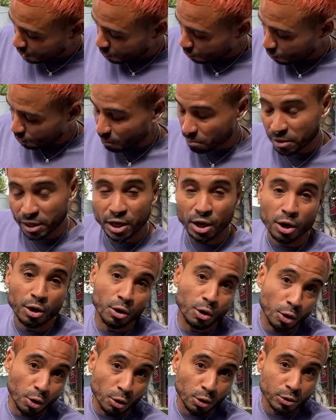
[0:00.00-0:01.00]
we're big on
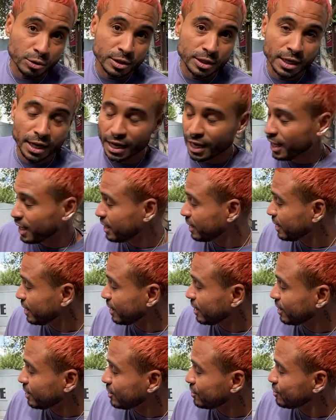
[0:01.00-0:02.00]
gold and
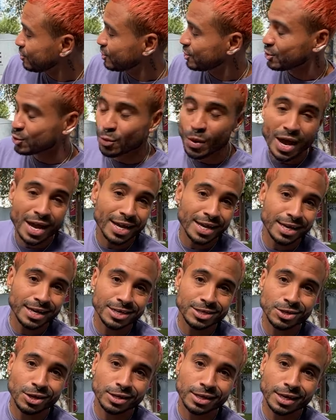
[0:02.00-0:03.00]
just
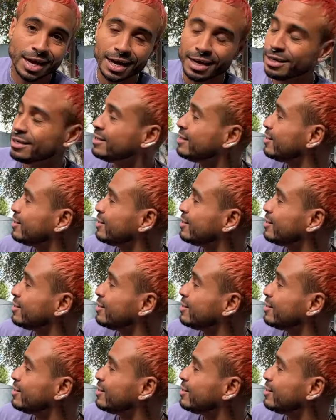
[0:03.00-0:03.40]
swagginess on the island.